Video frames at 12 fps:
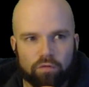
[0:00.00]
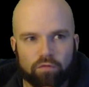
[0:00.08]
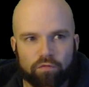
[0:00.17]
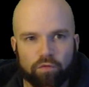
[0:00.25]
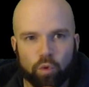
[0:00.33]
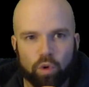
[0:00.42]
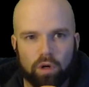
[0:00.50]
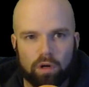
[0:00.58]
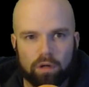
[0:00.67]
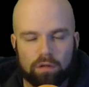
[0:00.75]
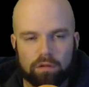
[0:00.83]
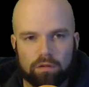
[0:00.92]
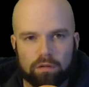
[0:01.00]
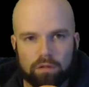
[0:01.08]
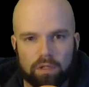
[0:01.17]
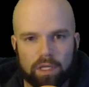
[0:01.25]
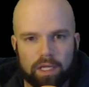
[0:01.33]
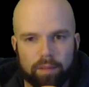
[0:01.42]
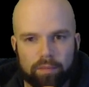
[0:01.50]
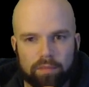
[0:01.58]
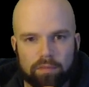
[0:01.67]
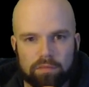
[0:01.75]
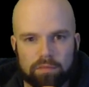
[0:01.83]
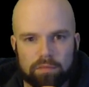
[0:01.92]
for, um,
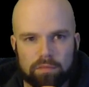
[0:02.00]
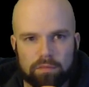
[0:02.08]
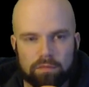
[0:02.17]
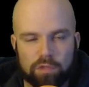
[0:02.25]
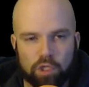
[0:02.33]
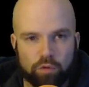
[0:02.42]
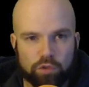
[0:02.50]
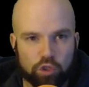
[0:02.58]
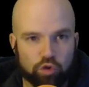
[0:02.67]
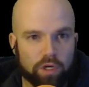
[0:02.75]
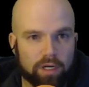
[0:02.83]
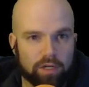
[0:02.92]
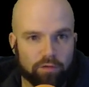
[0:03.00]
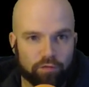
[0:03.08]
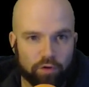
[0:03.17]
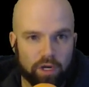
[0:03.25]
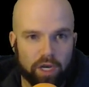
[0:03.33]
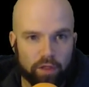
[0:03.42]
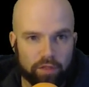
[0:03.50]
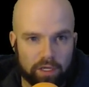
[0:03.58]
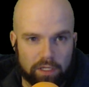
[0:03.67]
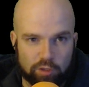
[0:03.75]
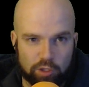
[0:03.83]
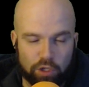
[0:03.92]
you know, to trade it in for nothing and
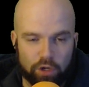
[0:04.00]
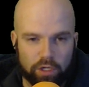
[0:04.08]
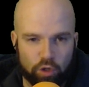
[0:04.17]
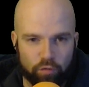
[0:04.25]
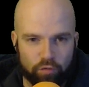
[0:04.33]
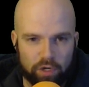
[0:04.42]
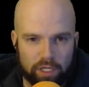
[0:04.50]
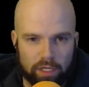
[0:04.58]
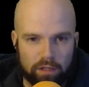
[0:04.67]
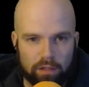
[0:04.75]
starting over again.